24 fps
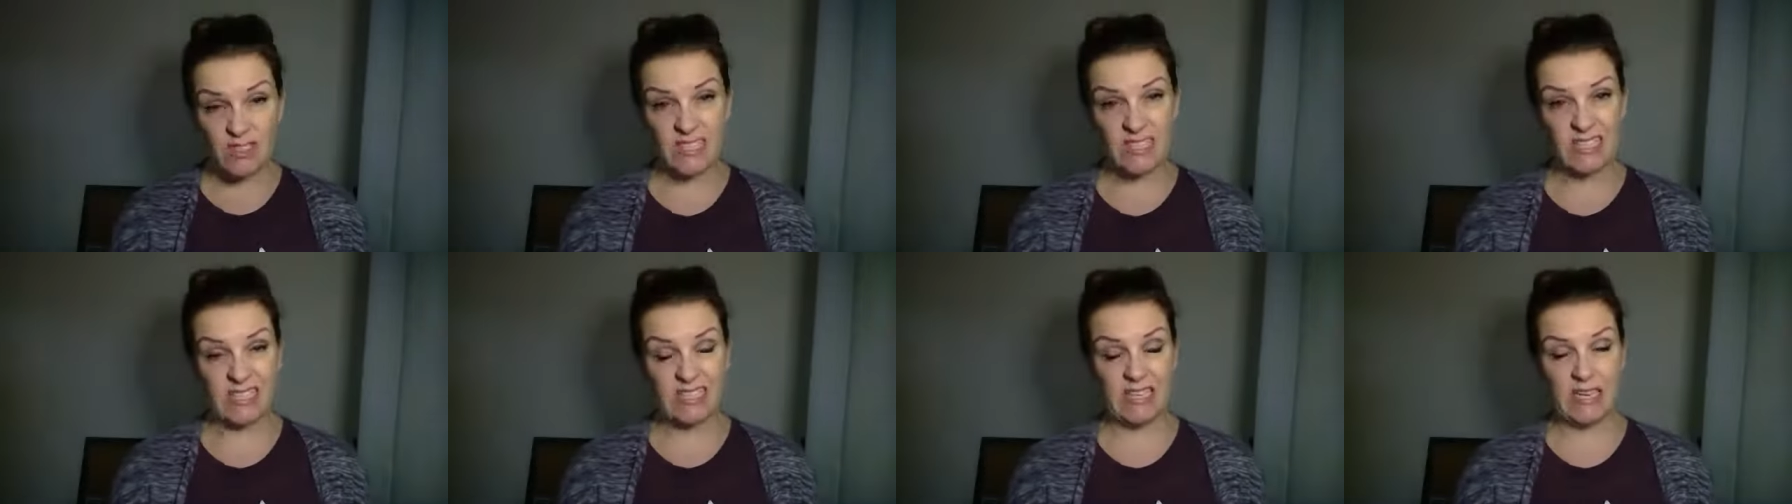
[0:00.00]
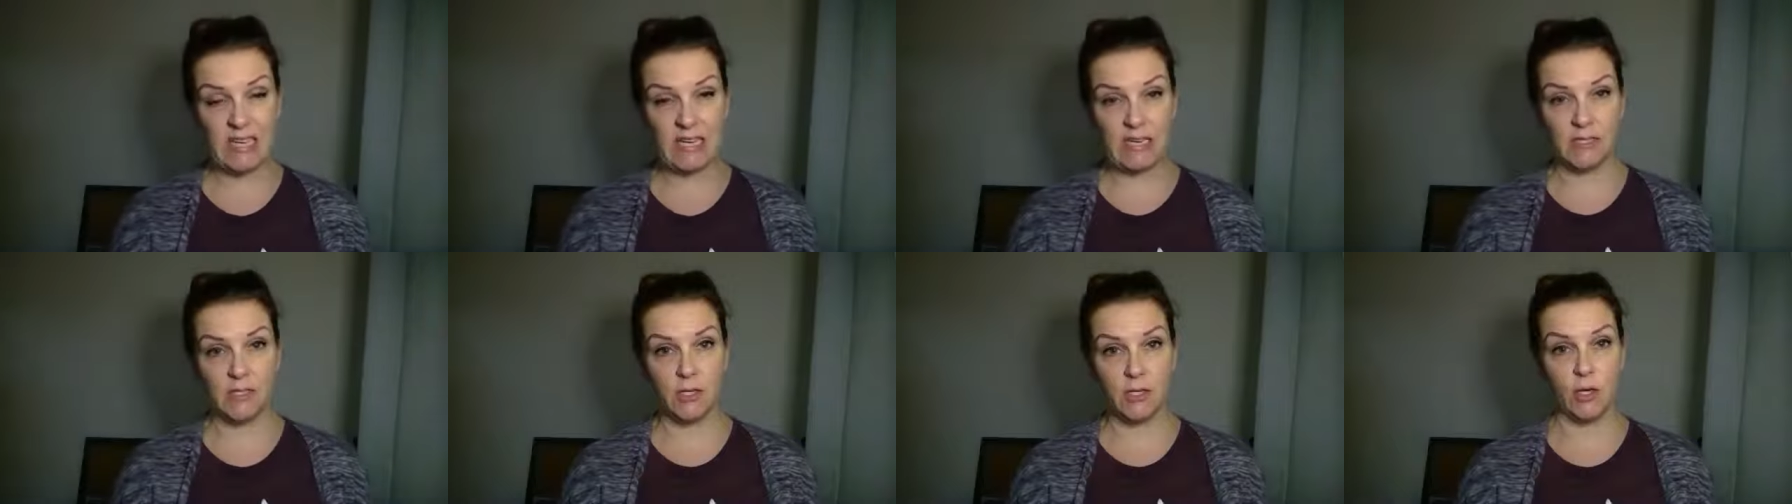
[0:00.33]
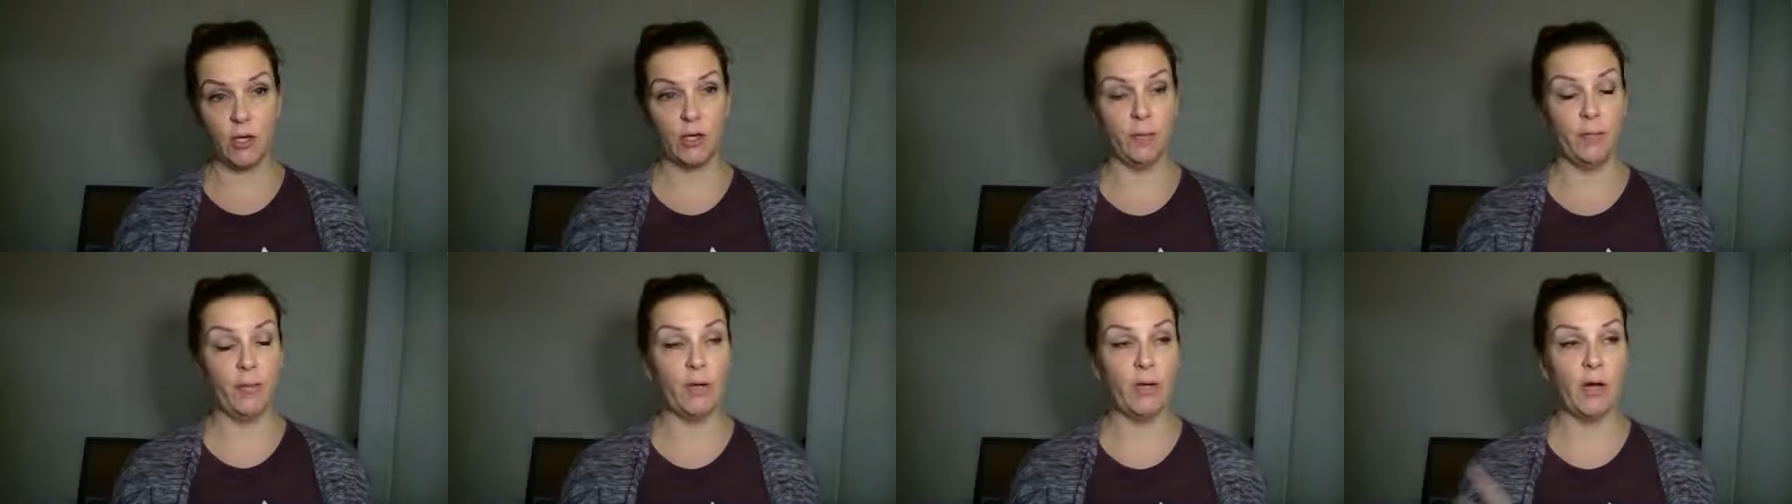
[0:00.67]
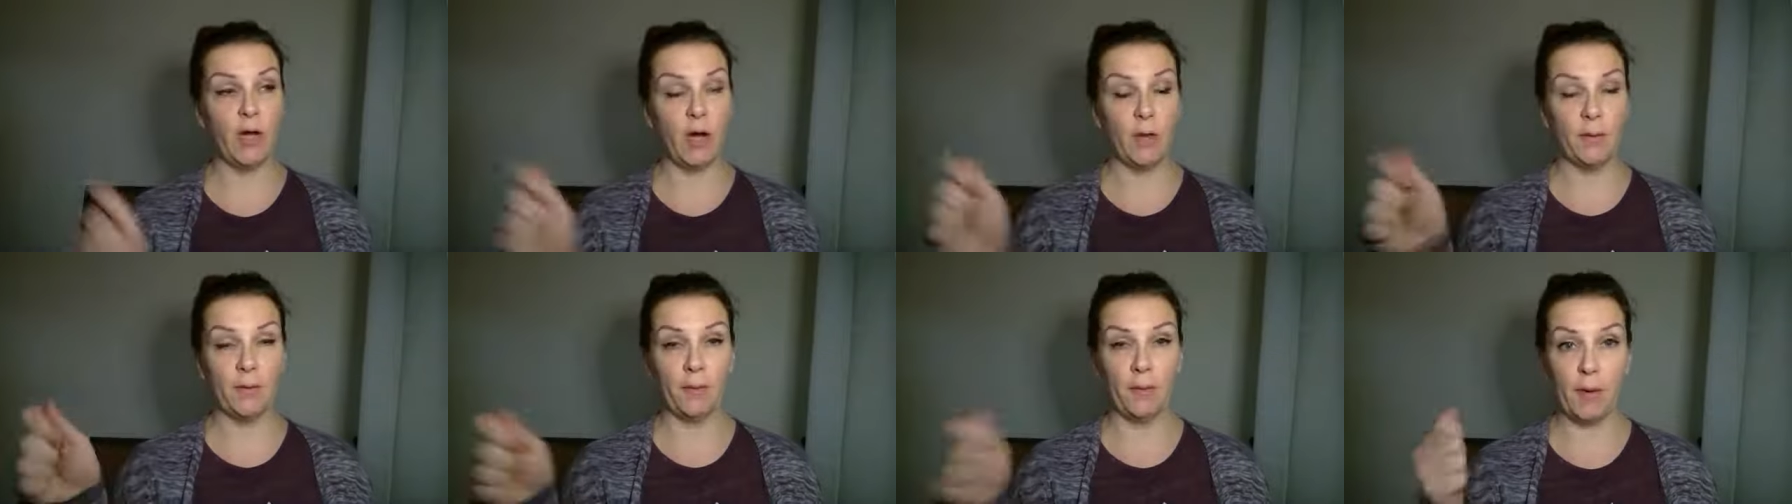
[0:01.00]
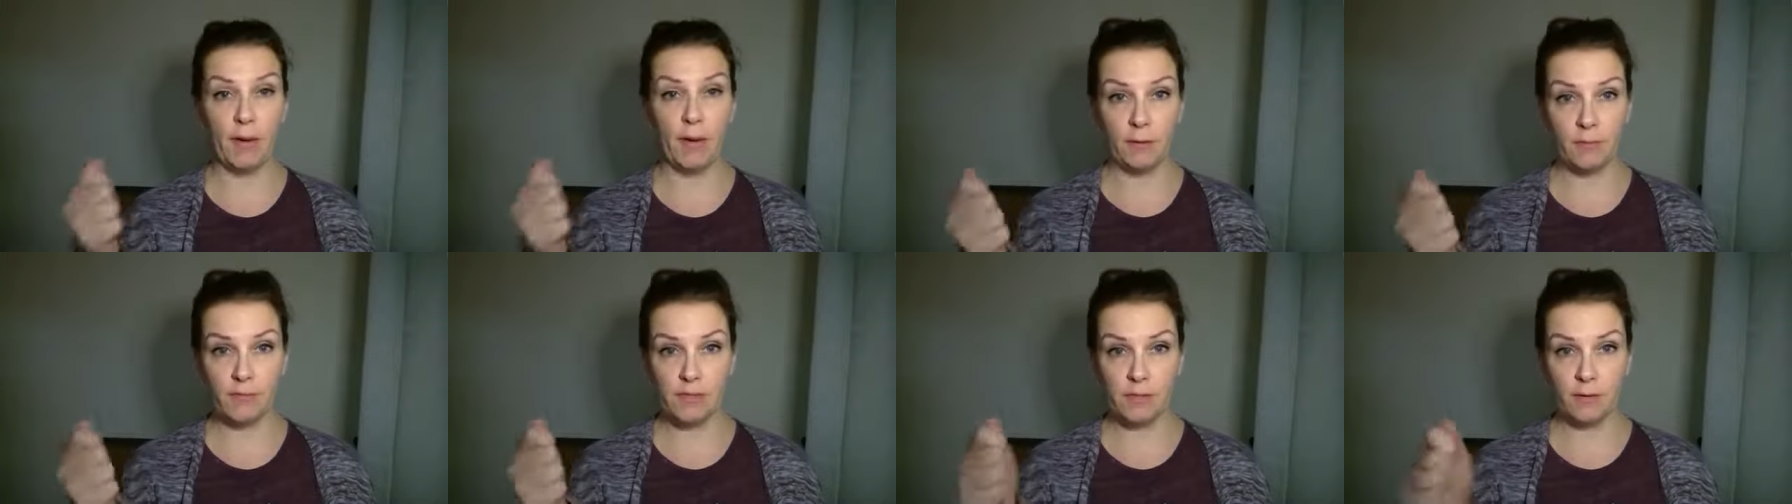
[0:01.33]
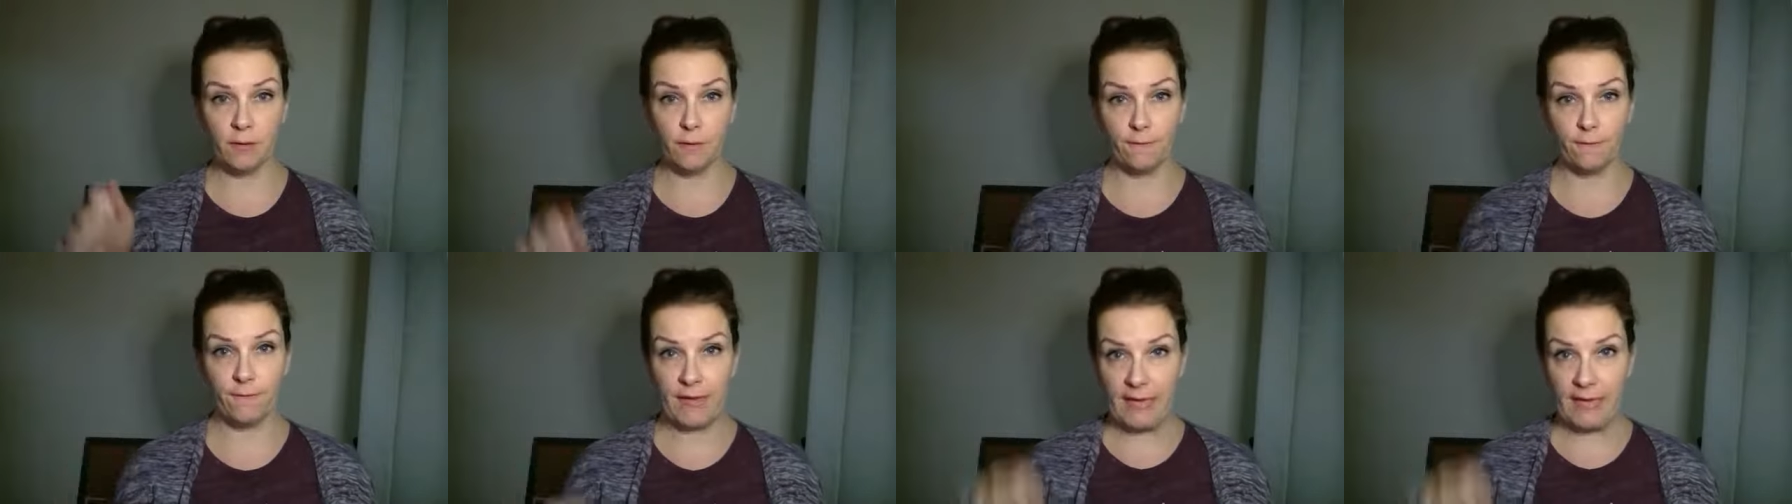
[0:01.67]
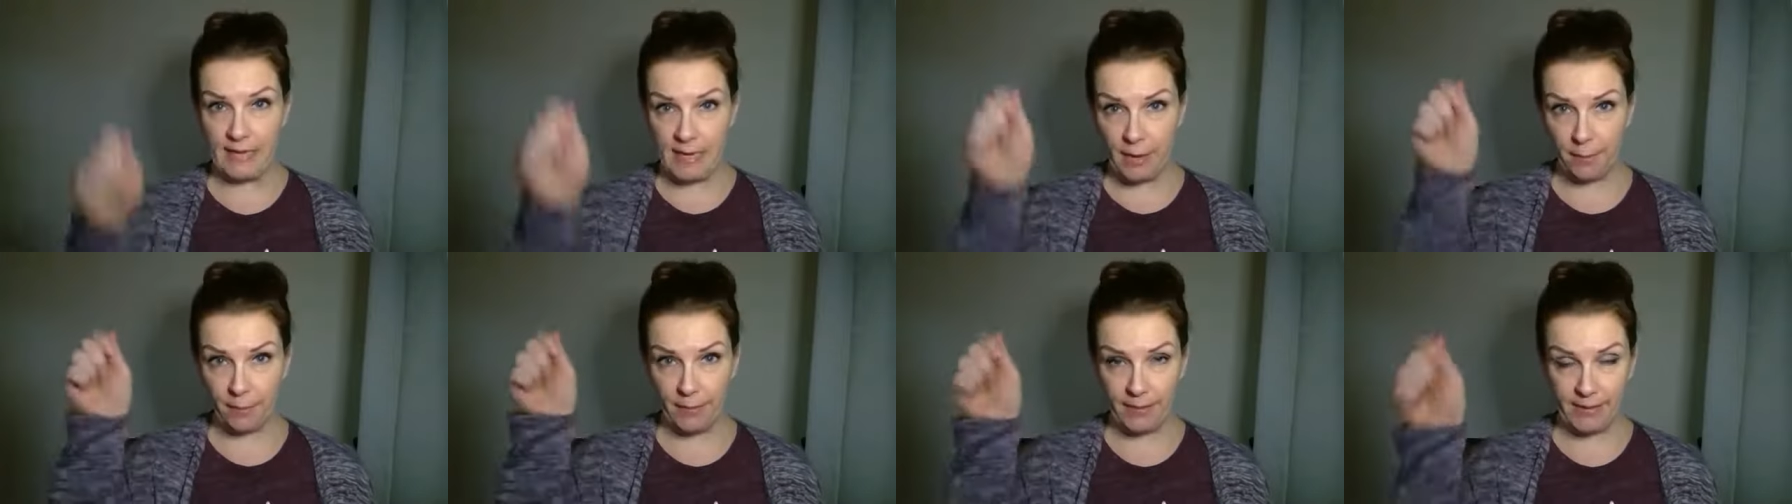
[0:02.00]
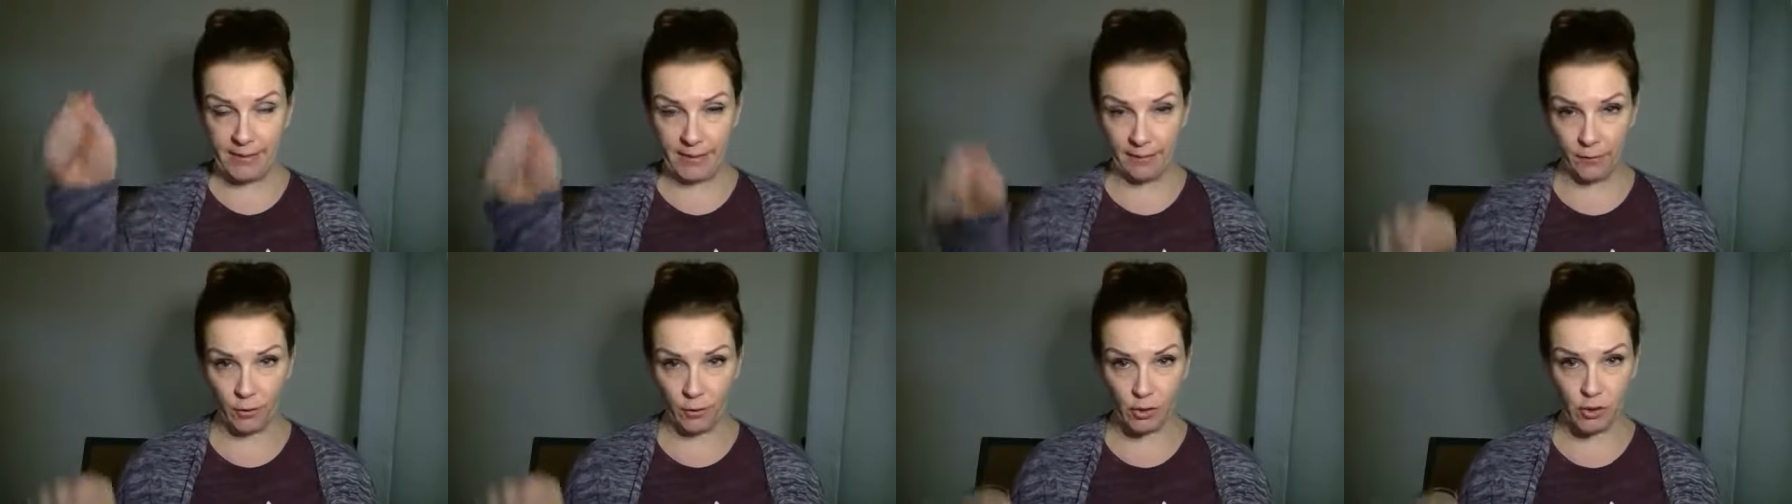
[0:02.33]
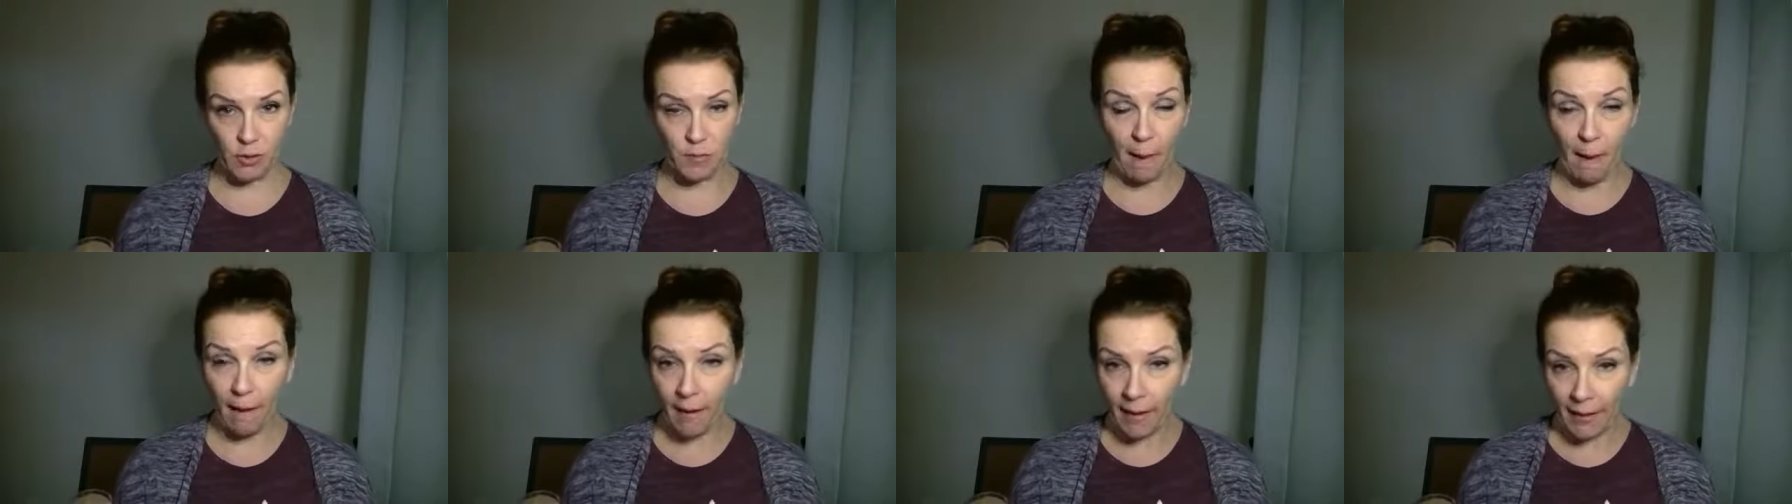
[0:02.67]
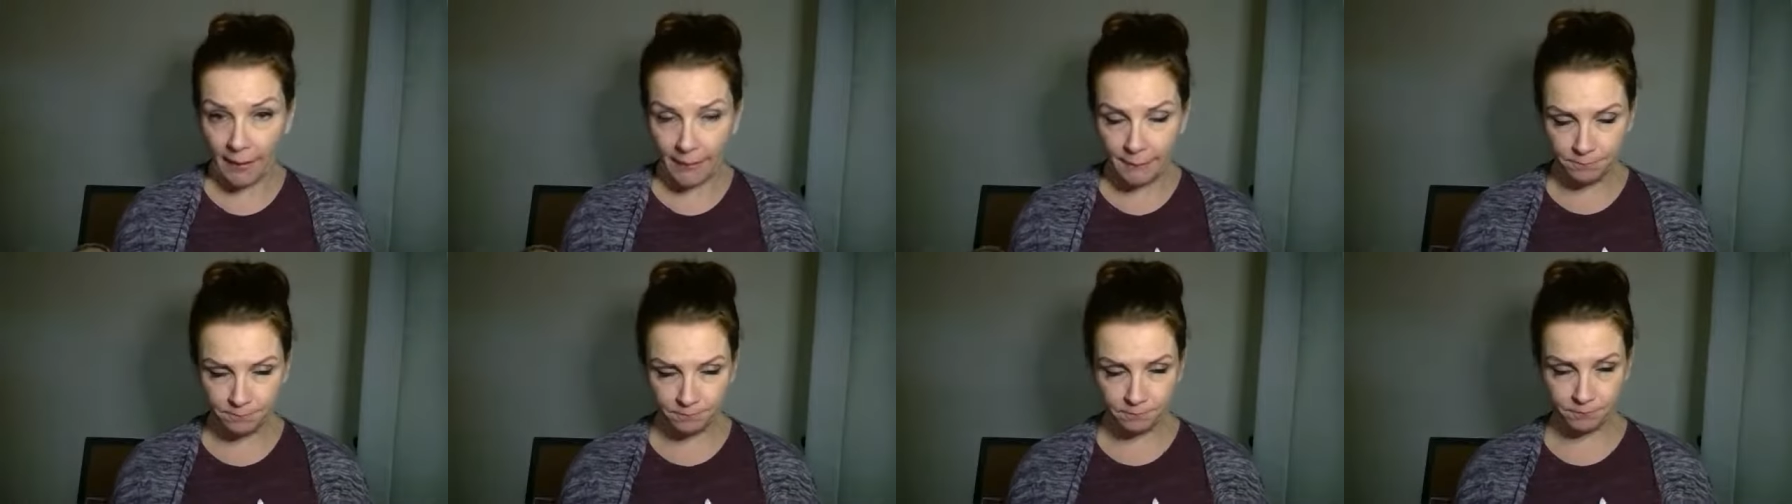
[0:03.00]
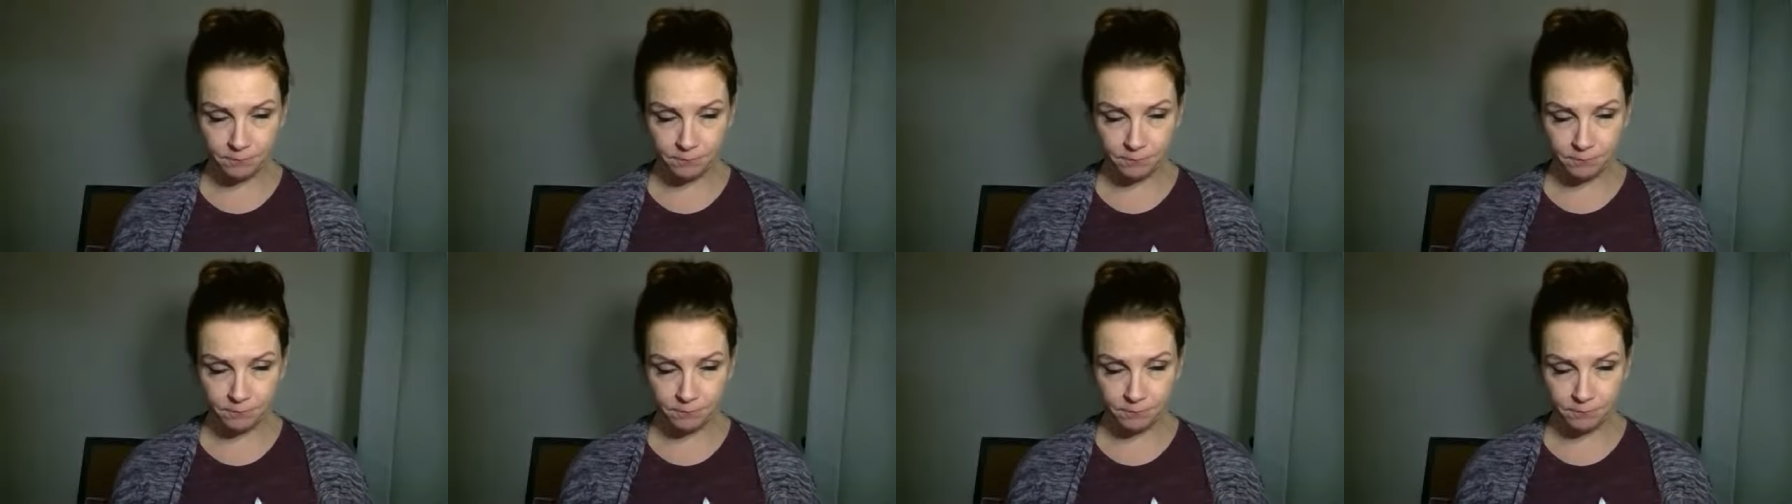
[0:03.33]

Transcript: it's easier to put it on the bottoms of their feet and up and down their spine.